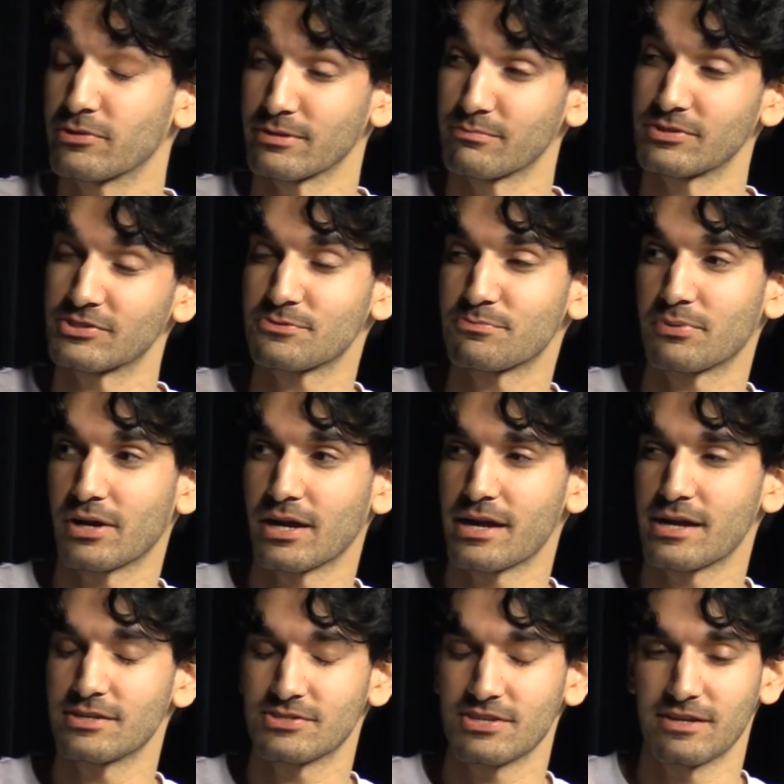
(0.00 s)
wouldn't be
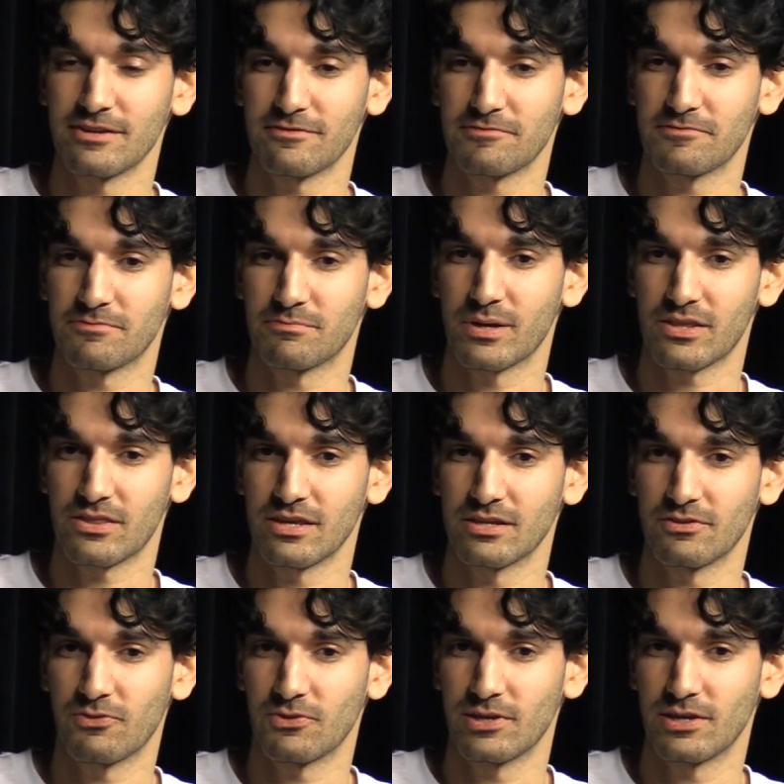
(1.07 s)
surprised if by the
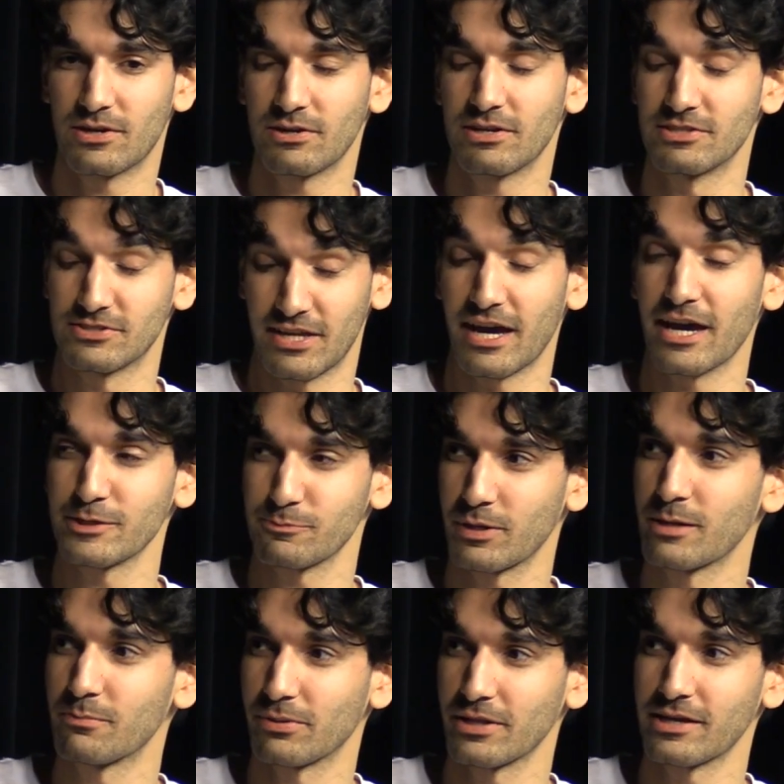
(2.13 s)
end of the year he's the highest
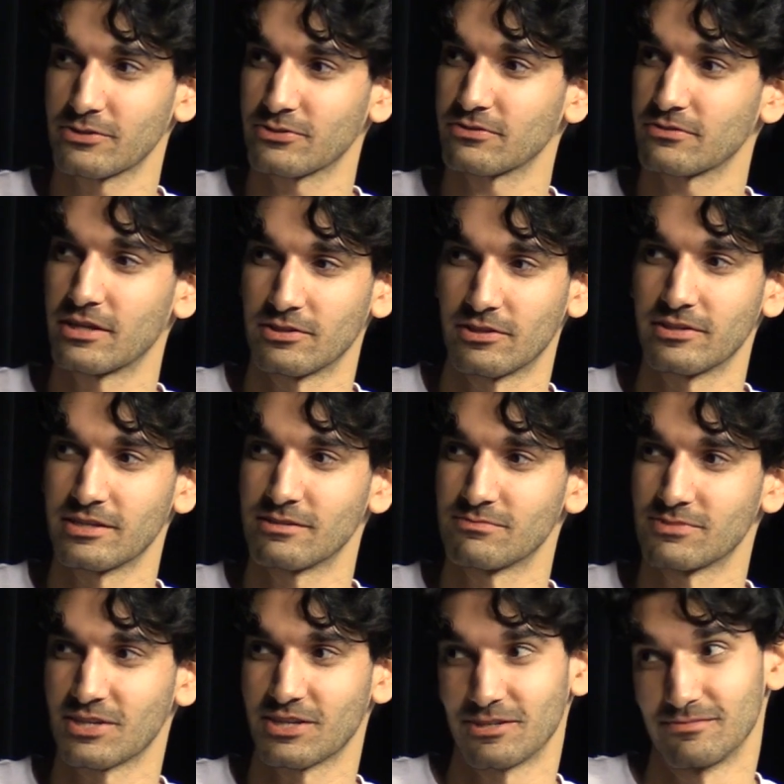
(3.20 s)
paid player in, in the
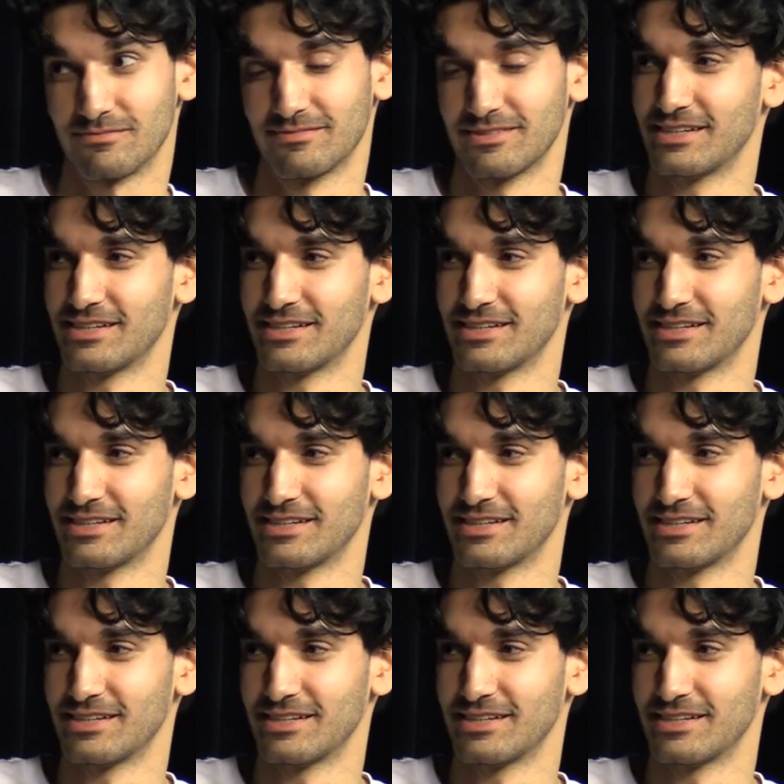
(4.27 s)
league. So